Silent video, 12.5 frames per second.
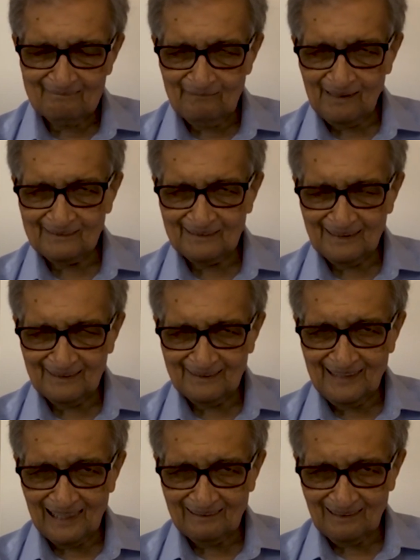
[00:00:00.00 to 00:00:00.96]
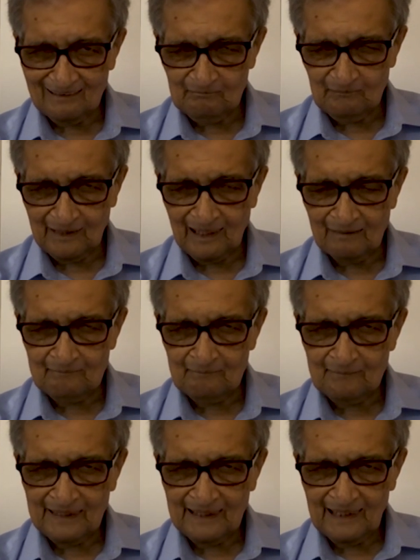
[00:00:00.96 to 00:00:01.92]
but that has
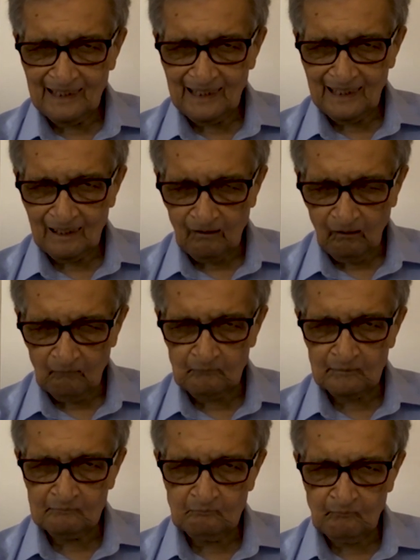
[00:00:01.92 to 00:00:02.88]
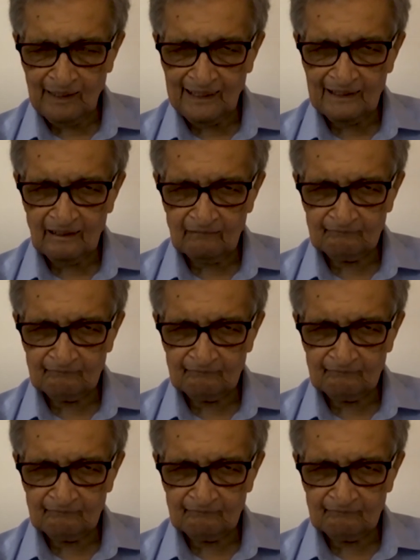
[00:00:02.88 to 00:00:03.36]
become a common way